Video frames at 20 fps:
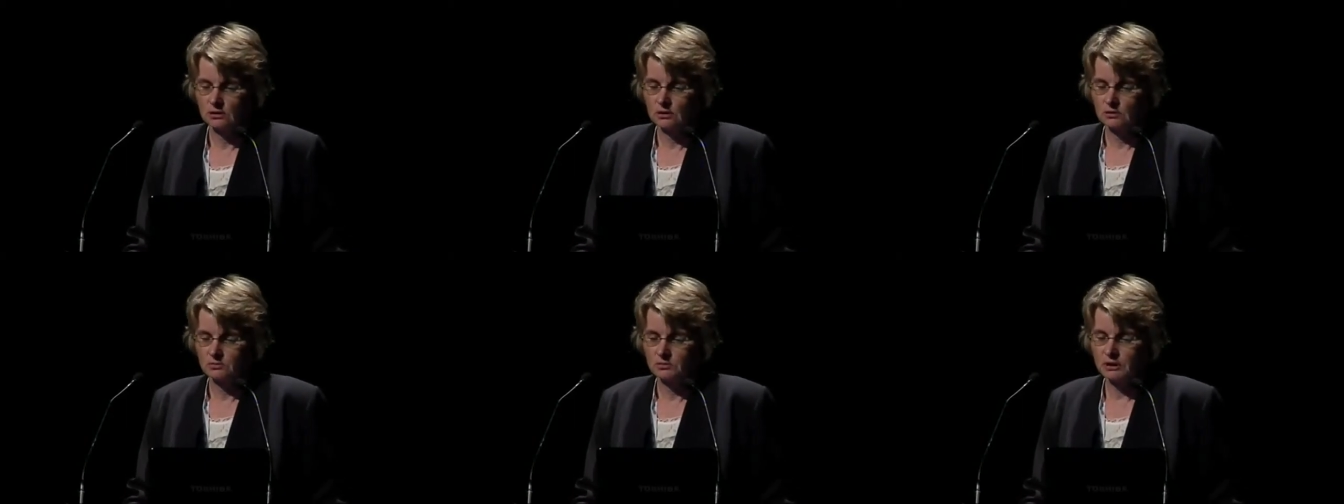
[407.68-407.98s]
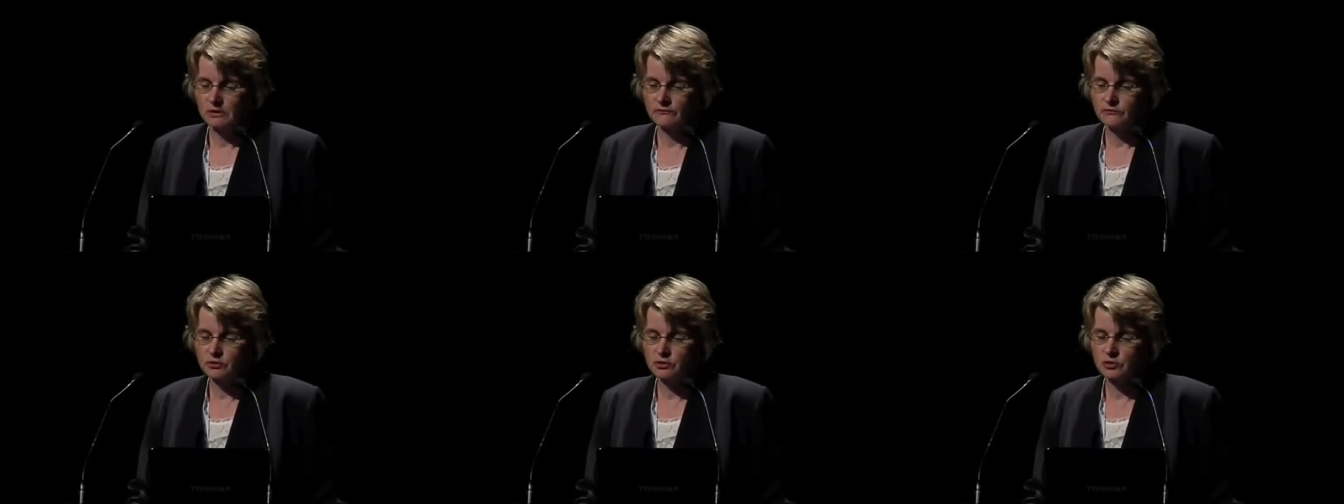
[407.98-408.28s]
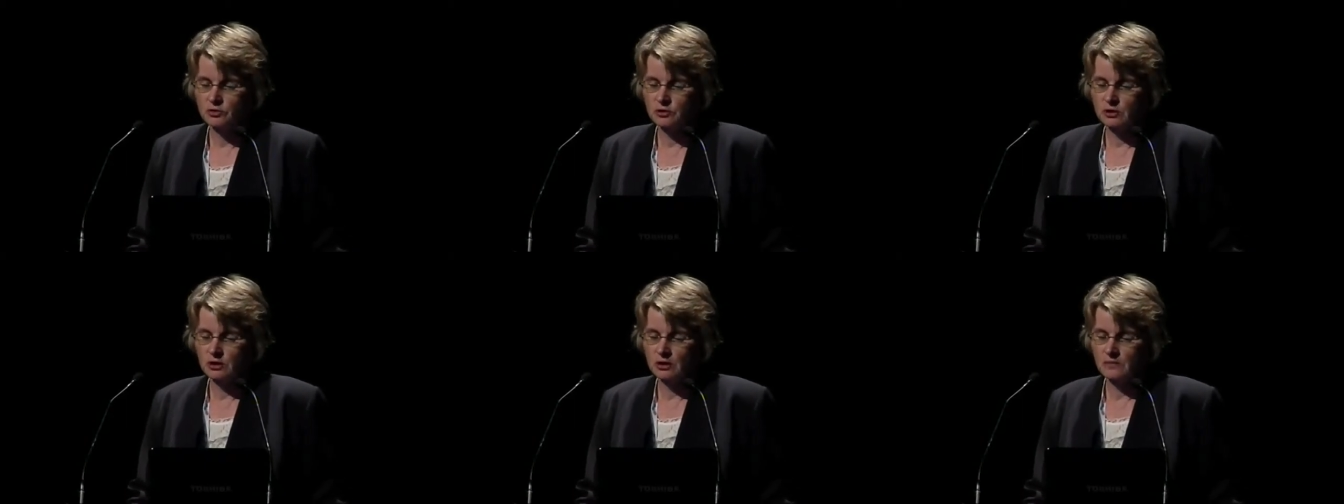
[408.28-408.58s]
But if you're
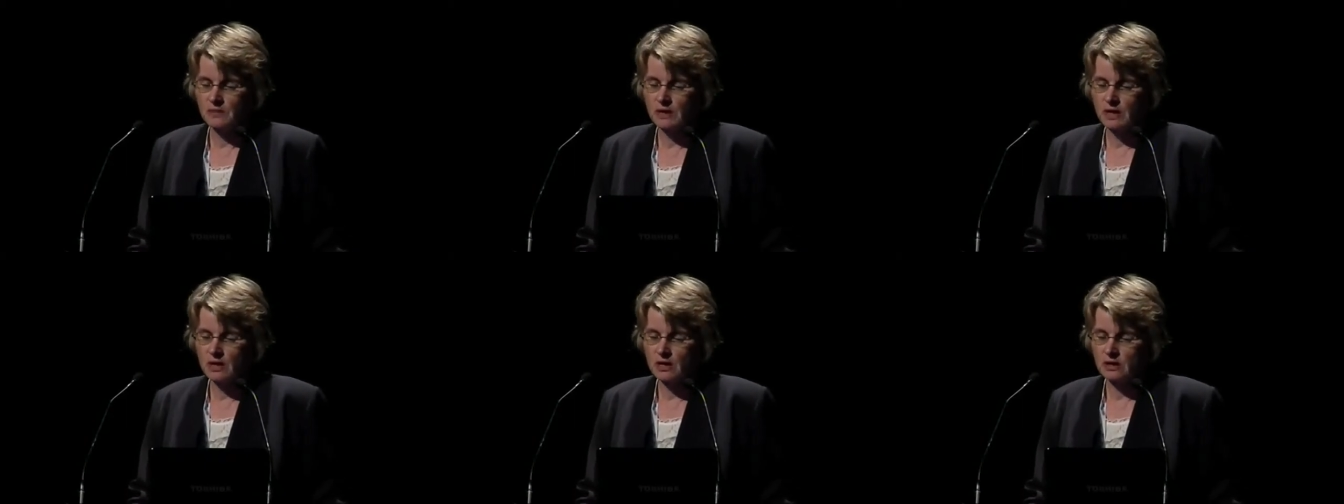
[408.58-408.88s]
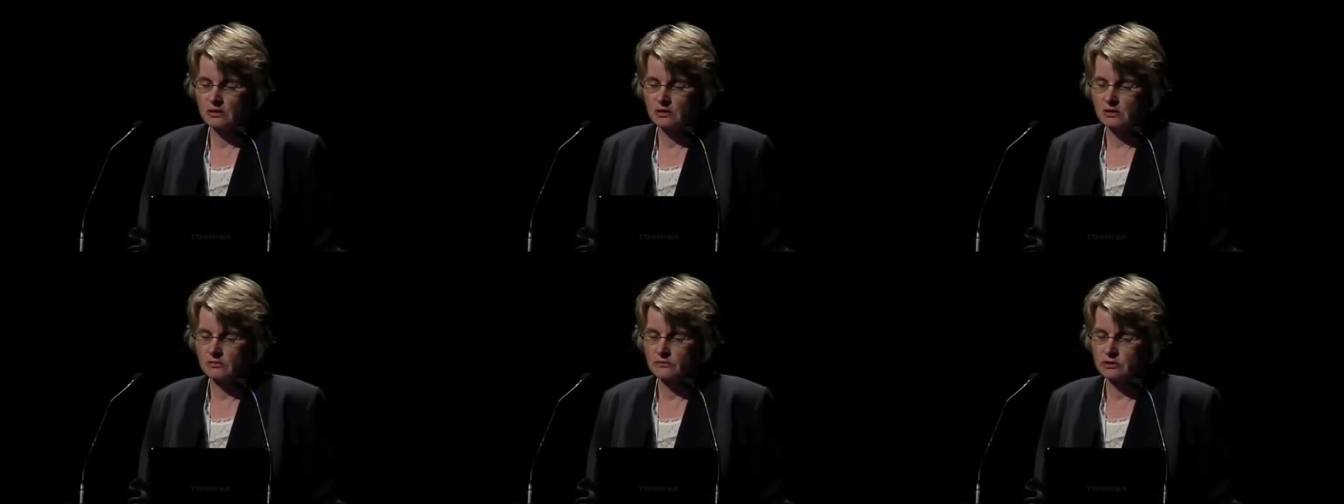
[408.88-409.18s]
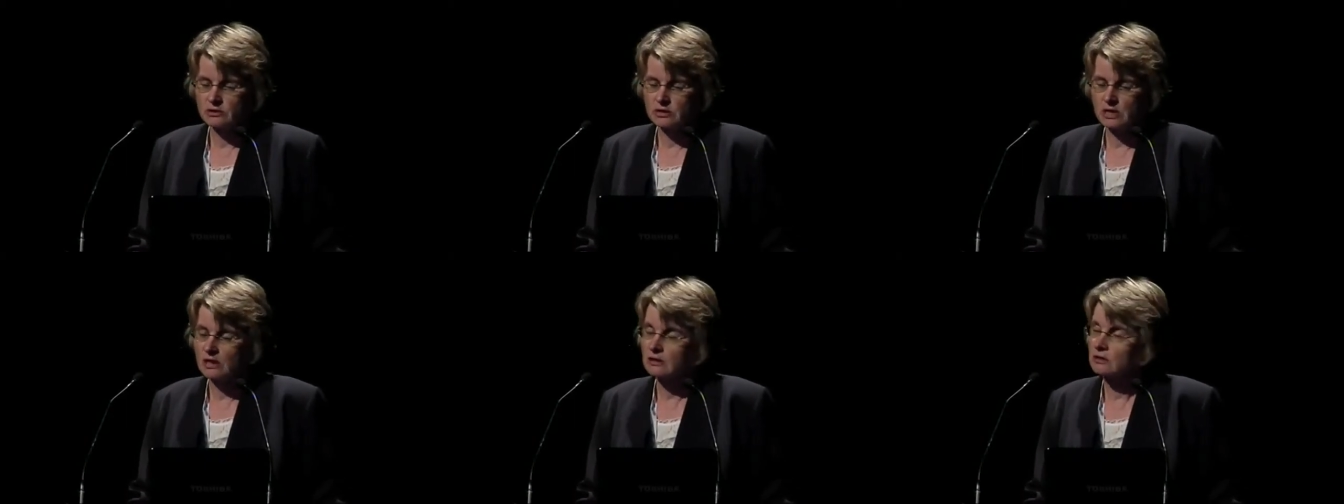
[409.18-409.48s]
talking about the
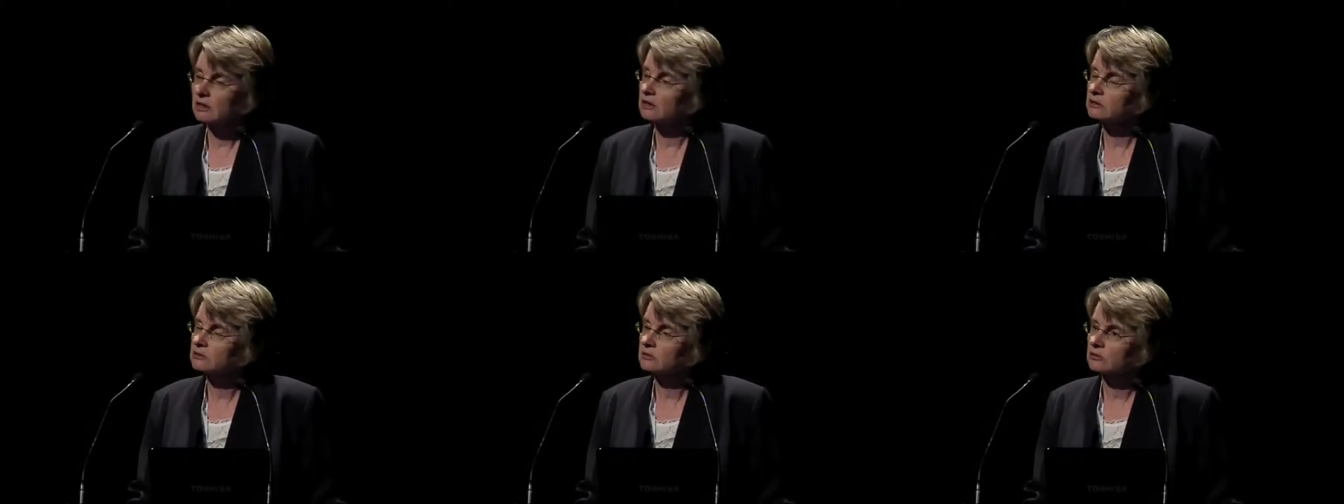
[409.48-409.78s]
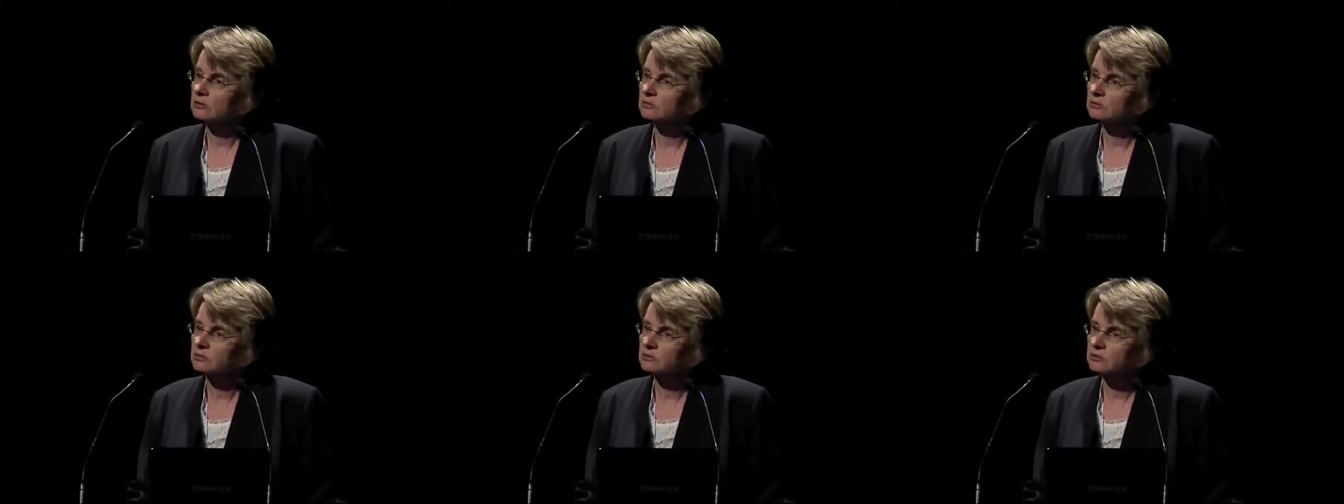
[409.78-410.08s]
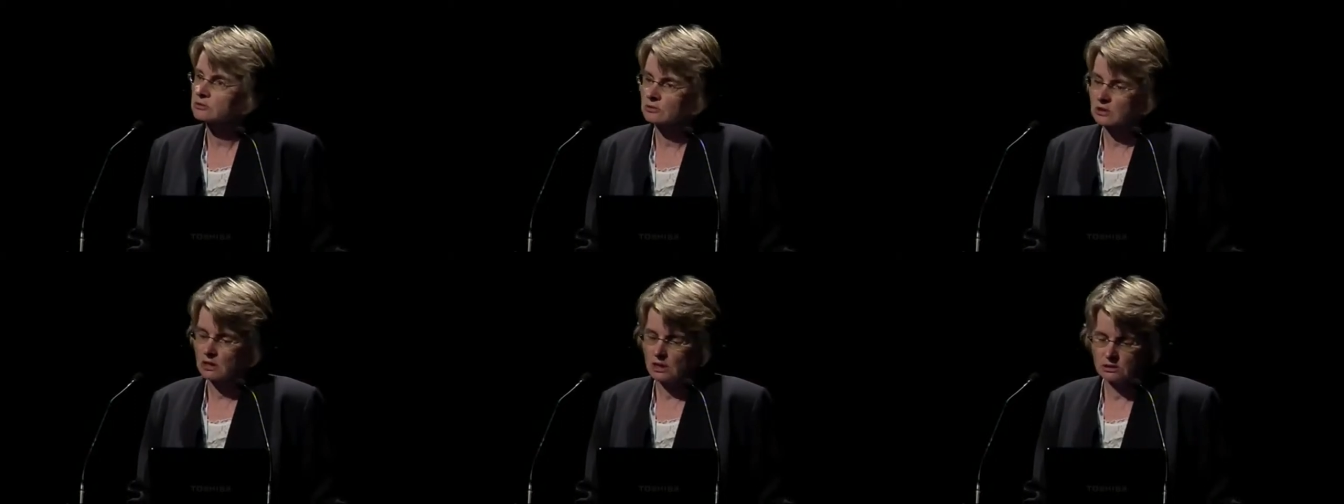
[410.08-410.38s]
date a document was
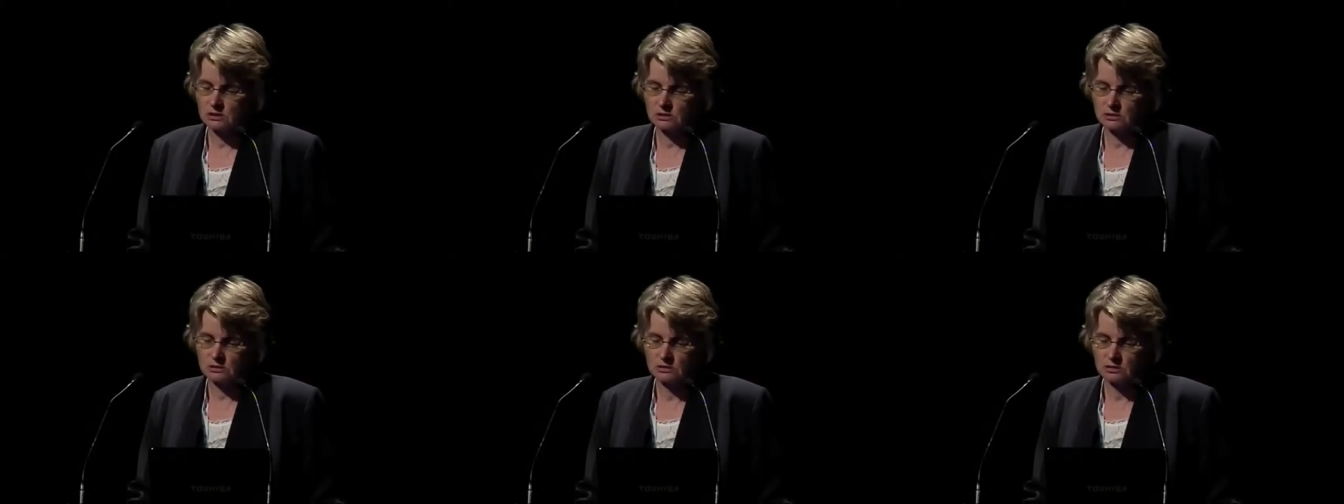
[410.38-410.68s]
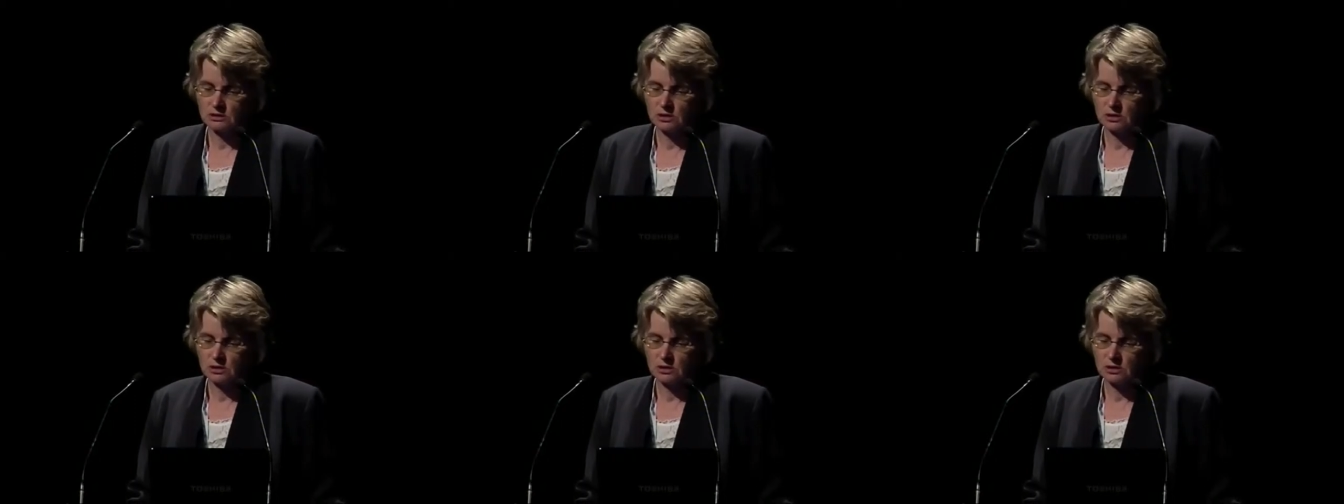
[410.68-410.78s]
created,